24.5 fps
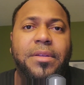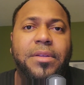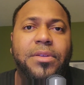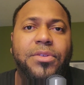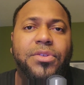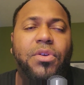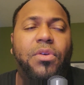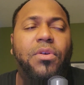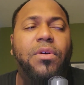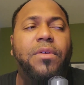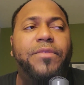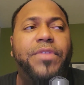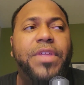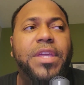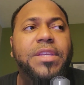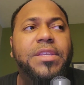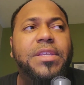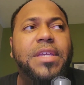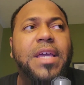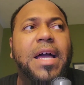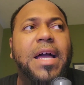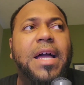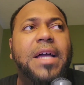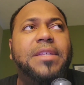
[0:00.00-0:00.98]
So if
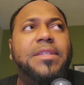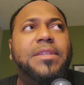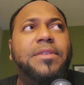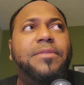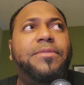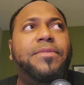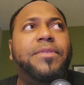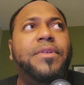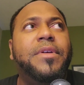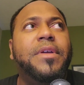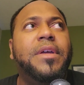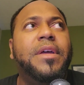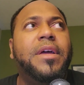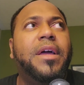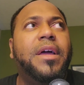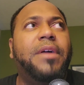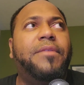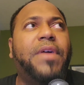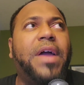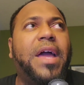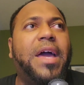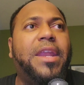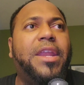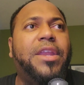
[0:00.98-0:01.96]
these guys have,
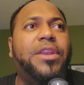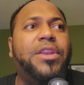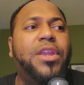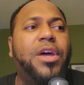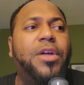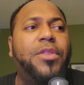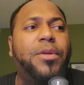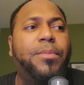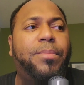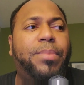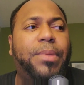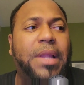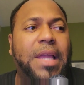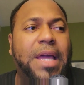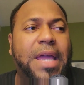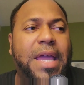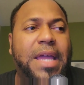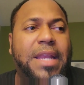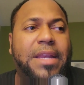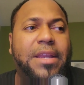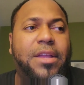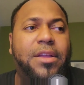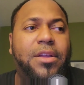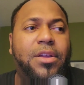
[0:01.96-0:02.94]
have had another
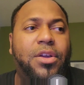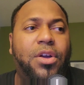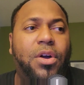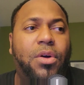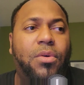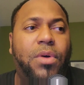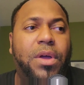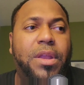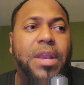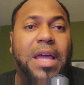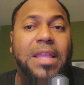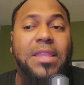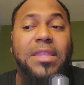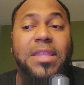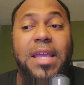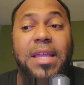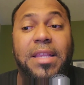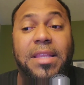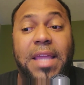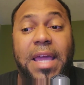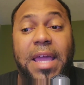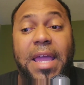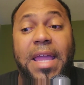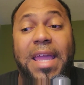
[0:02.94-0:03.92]
plan going, I
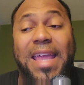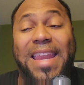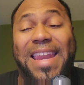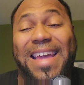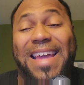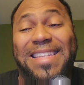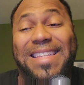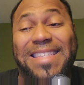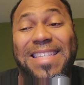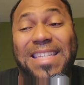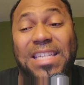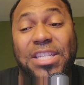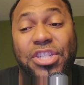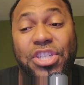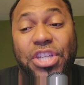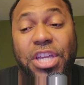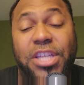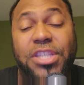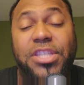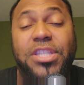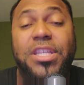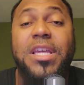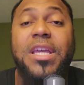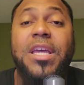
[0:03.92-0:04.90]
think they, and I
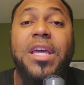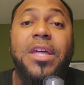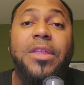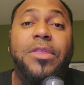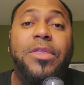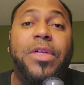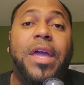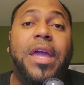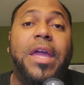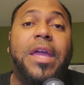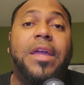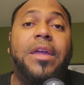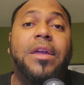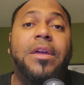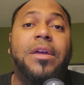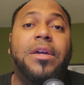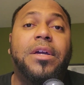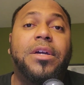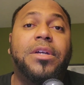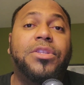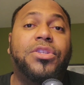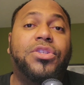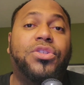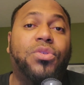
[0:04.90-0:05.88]
suggest they
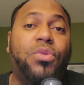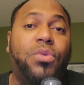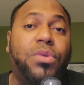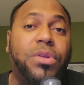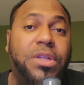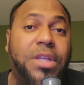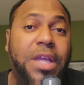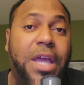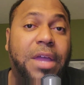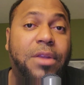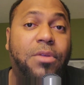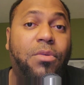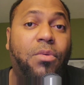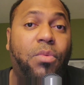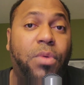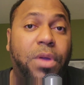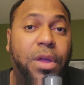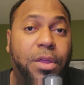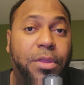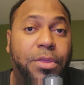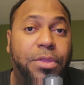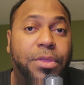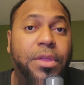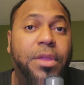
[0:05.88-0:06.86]
consort that
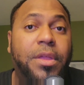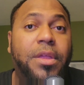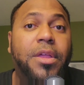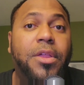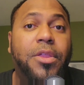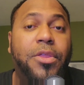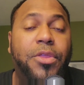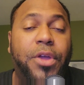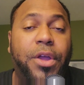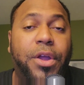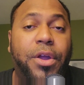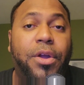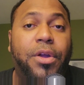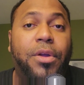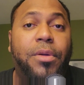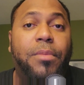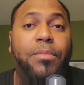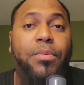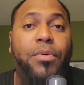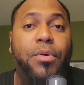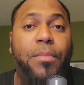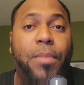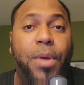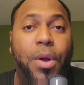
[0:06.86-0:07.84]
with their
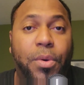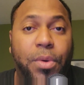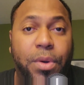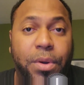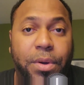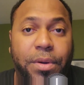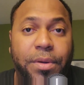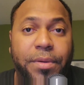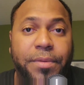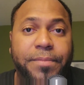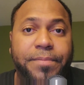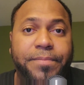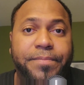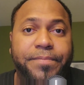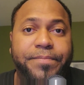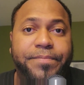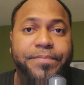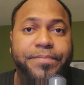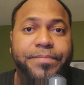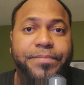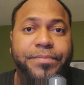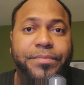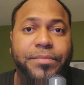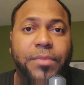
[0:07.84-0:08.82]
promoter.
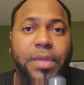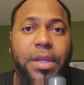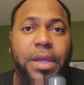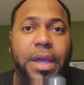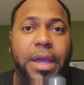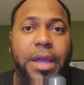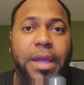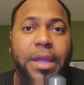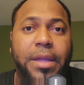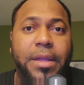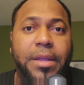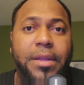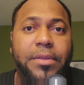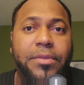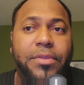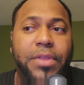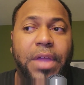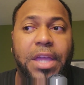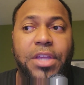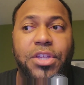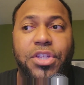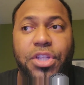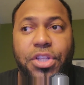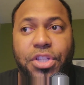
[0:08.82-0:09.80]
Okay.
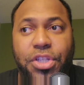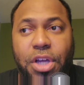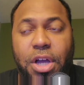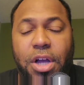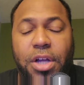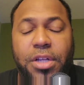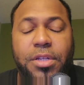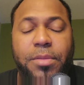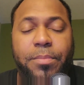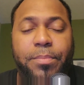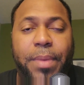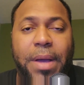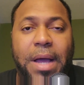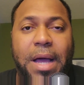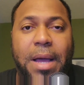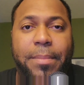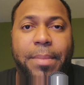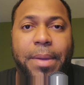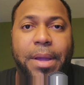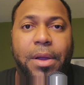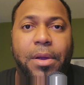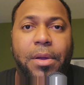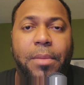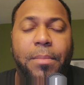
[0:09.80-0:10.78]
They should talk to
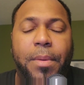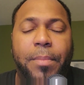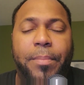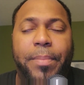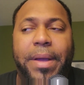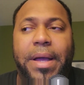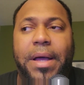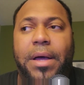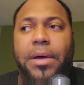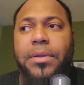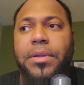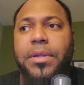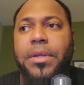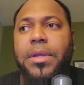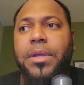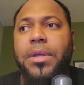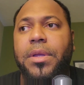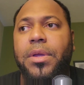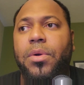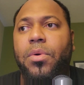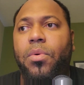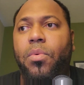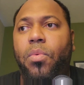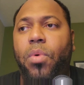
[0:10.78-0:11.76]
Bob Arum about
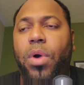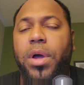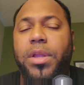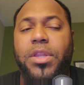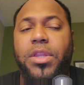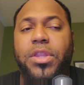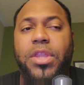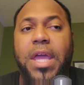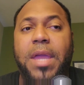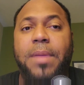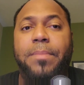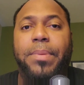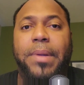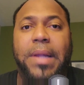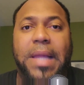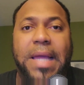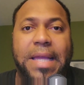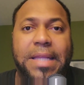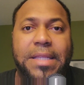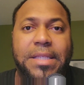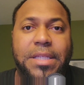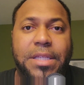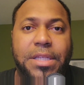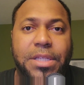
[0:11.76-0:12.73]
what they
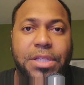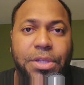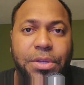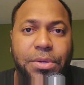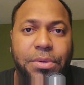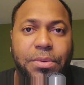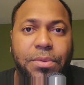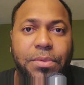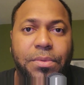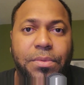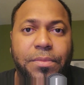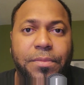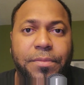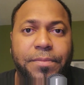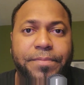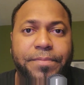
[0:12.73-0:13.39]
plan to do